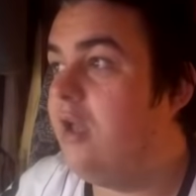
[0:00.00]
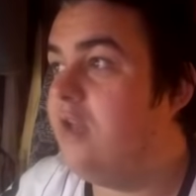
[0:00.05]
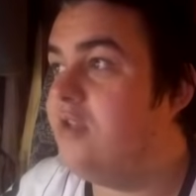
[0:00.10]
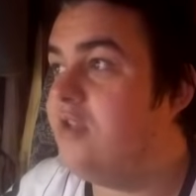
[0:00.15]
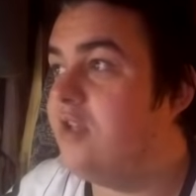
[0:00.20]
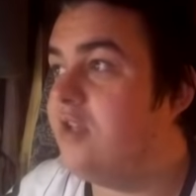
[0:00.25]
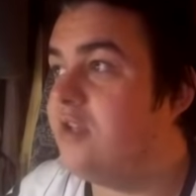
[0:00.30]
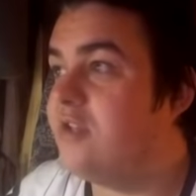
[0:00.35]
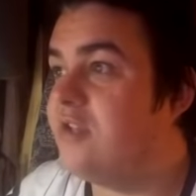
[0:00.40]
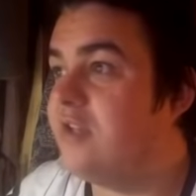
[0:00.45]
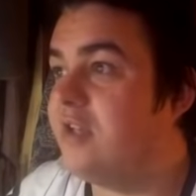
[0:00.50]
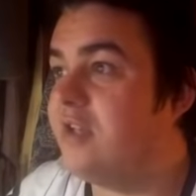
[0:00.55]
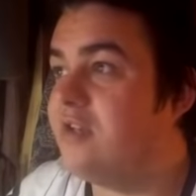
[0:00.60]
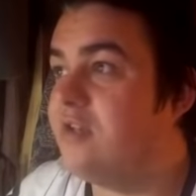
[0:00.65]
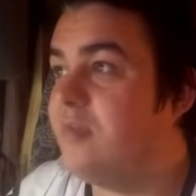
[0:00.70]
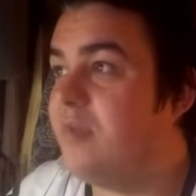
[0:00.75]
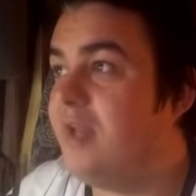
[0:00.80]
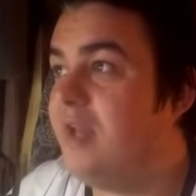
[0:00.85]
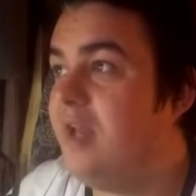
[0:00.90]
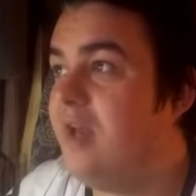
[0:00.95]
Is he going to sing
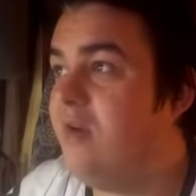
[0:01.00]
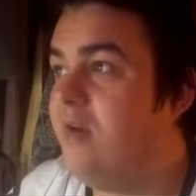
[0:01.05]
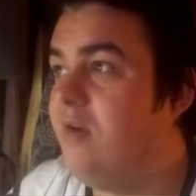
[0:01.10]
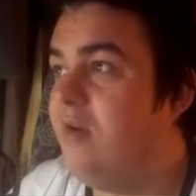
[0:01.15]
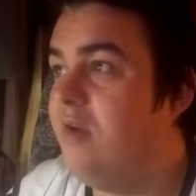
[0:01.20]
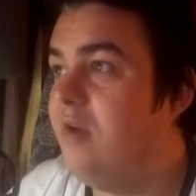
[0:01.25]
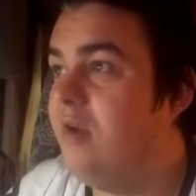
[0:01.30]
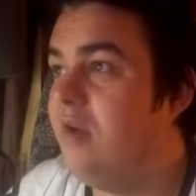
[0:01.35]
to me now?